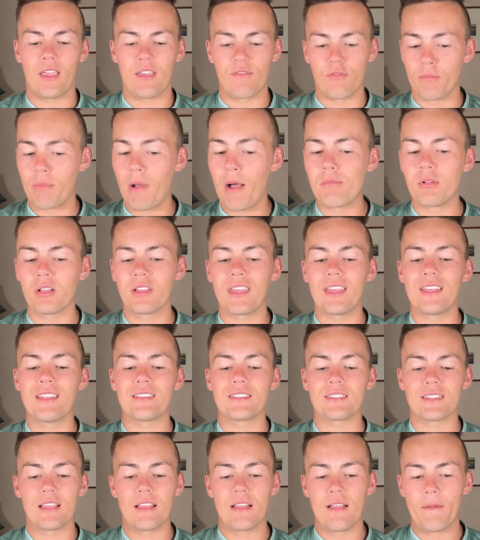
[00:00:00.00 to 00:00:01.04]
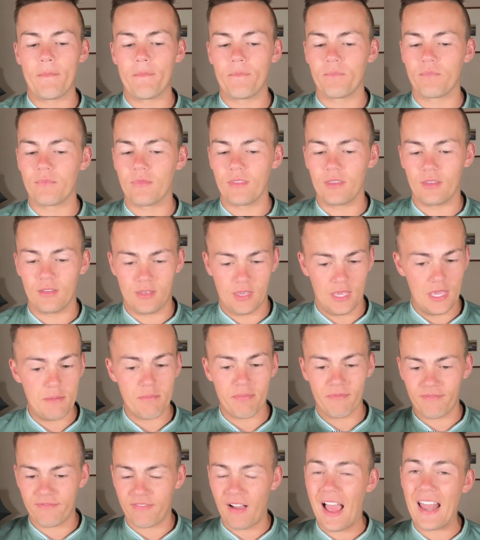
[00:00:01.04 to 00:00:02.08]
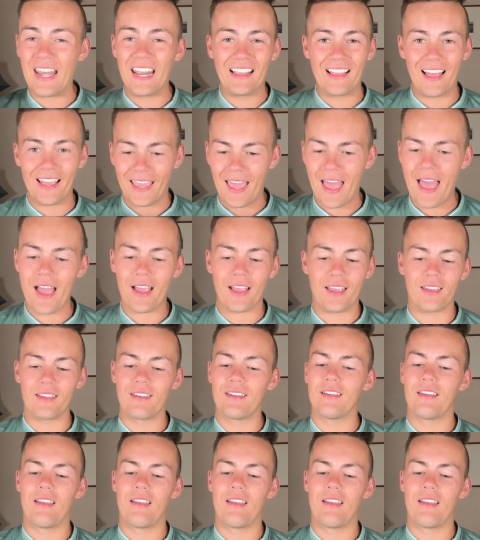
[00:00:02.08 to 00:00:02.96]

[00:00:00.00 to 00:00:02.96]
If Republicans keep fighting like heck